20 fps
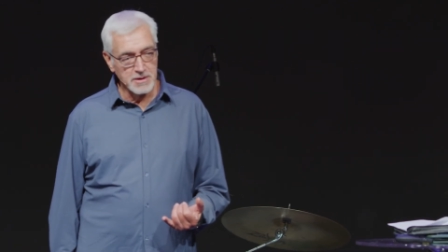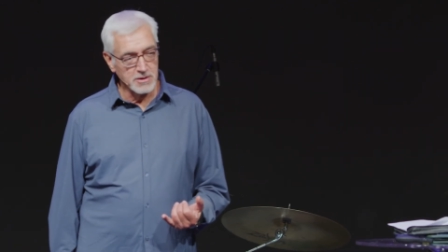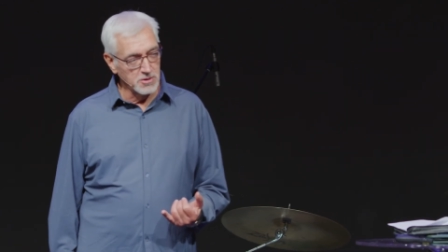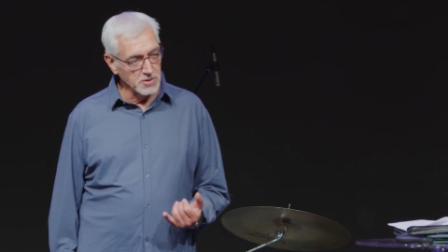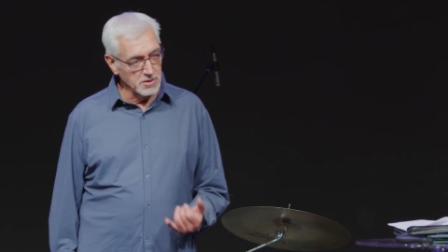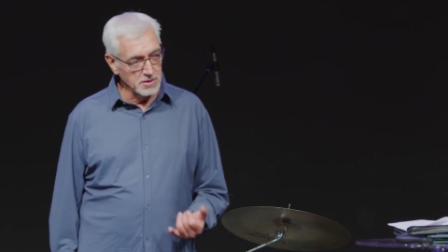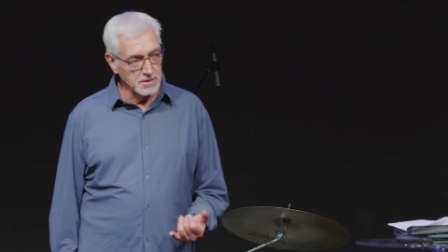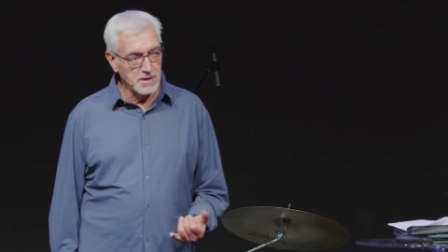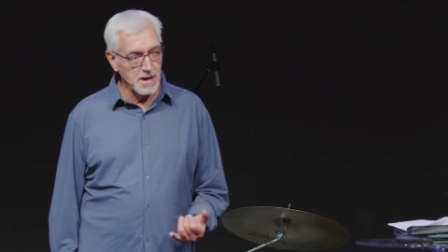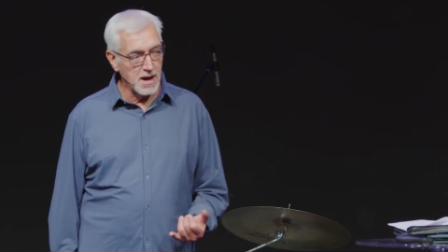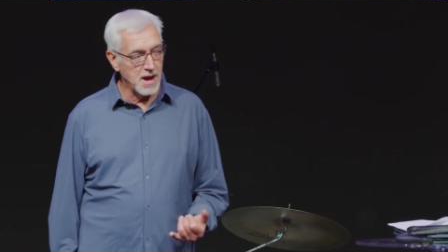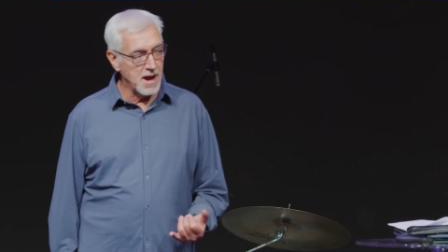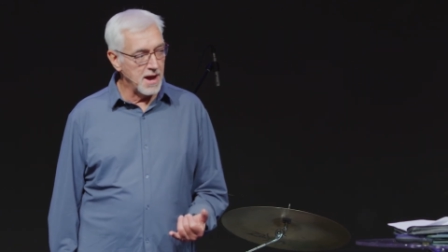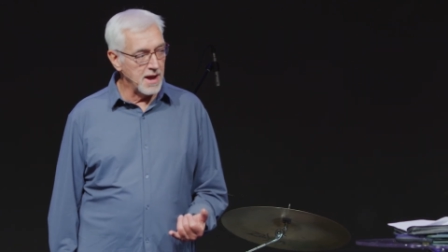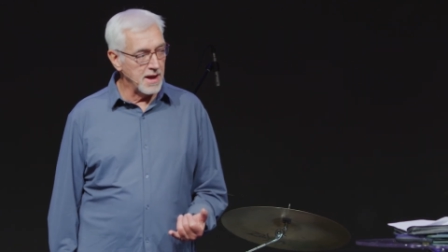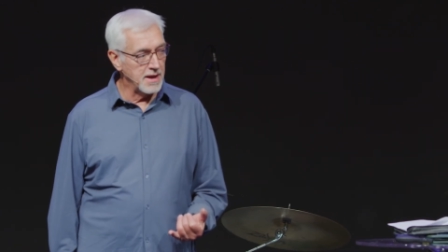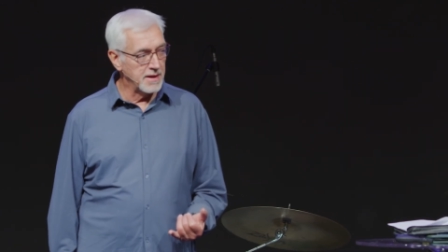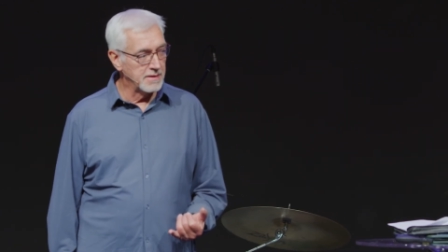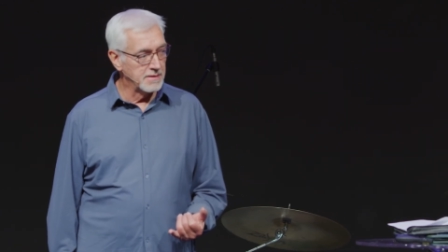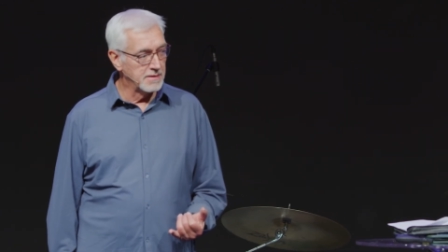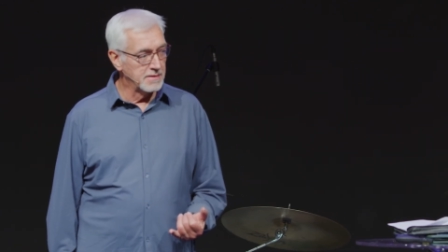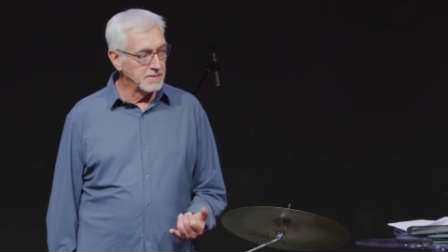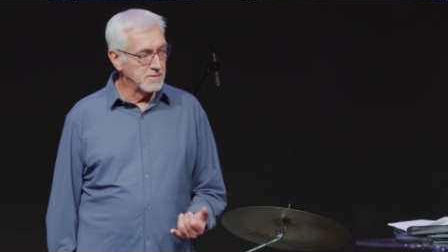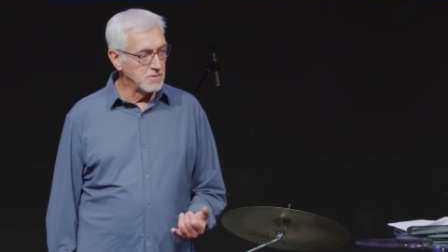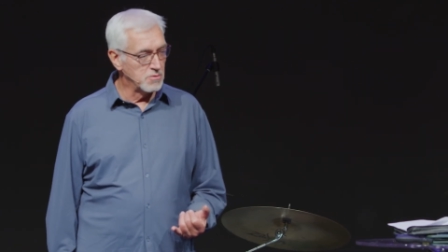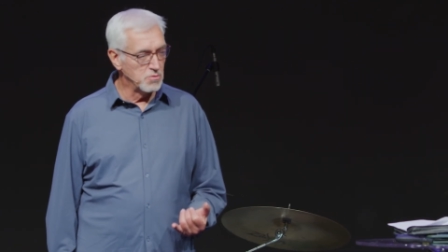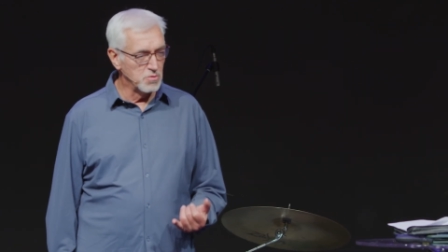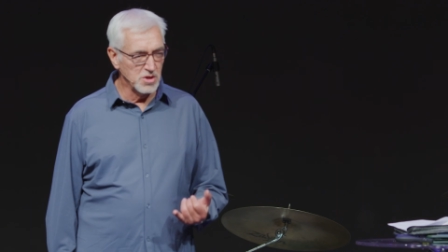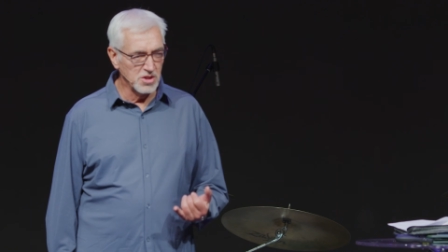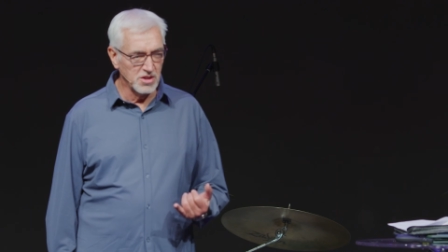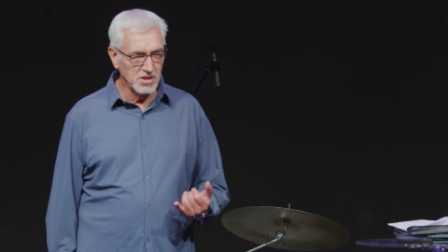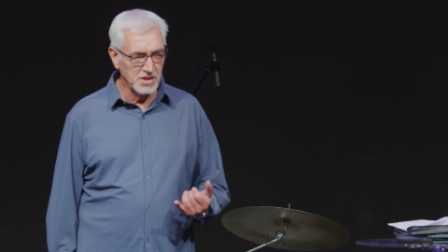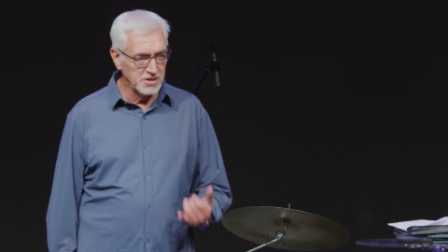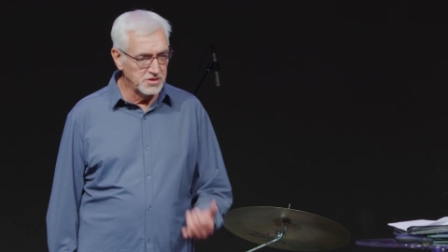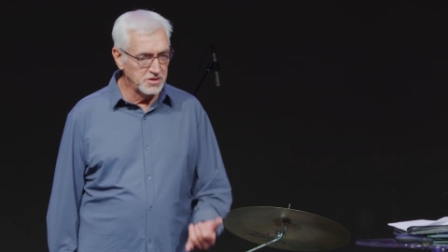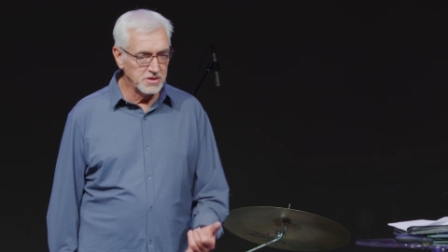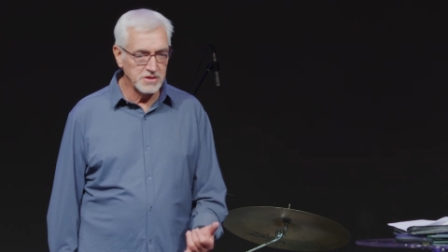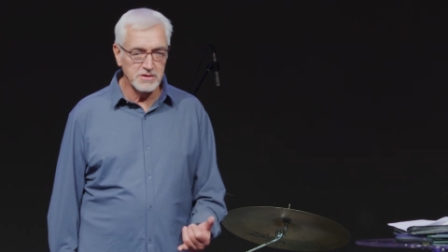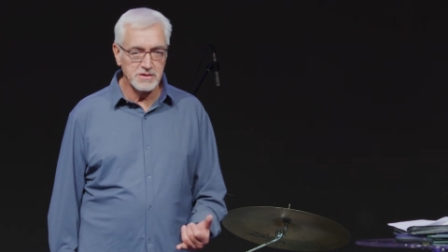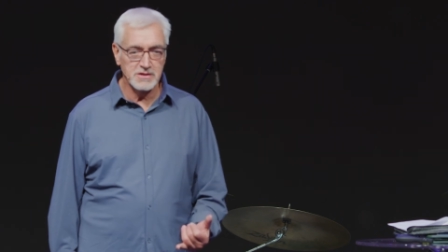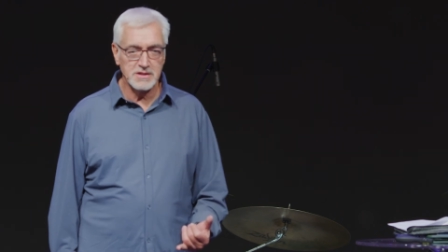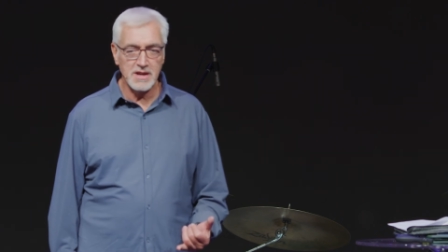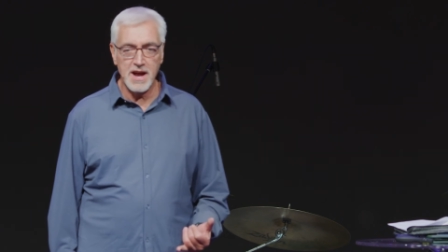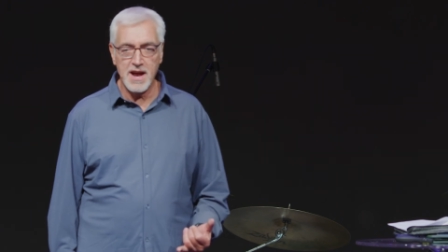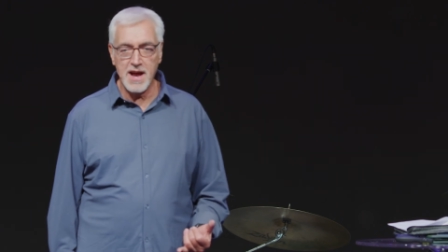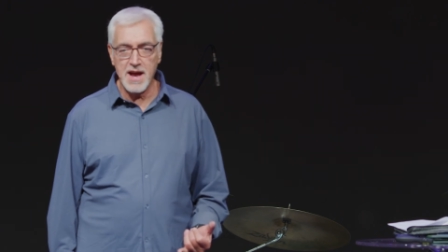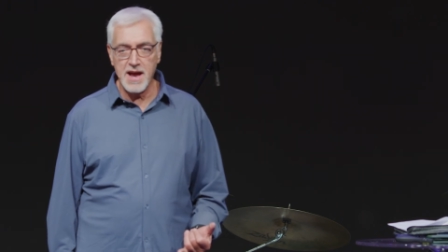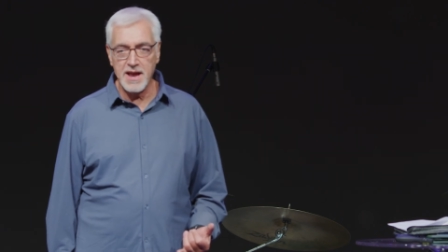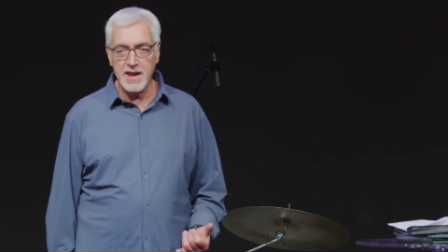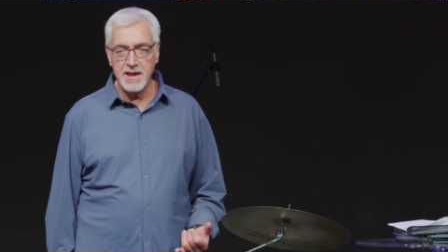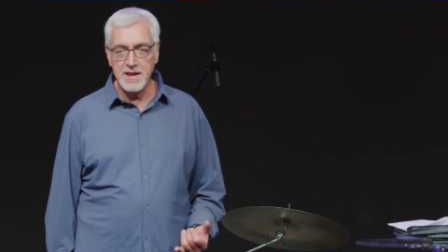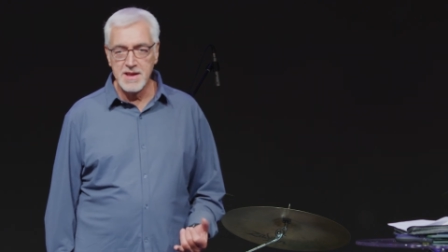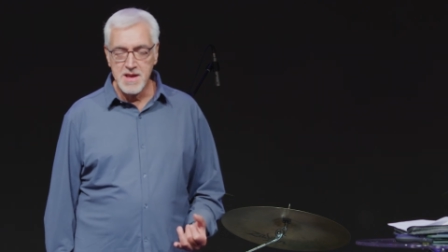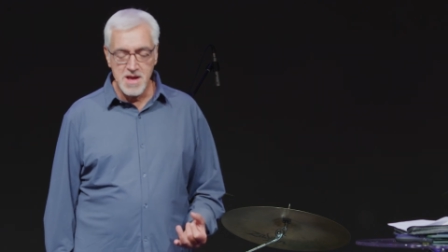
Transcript: Good guy, religious guy,